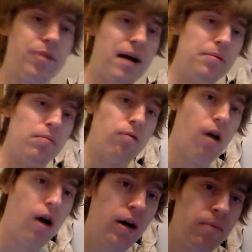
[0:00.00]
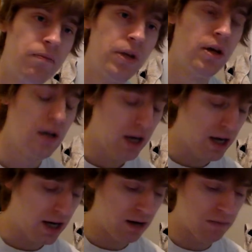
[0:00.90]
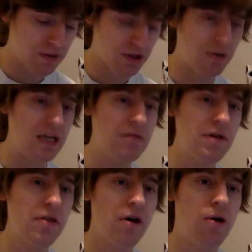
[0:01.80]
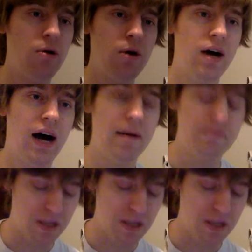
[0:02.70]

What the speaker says: problem wrong. So even though I'm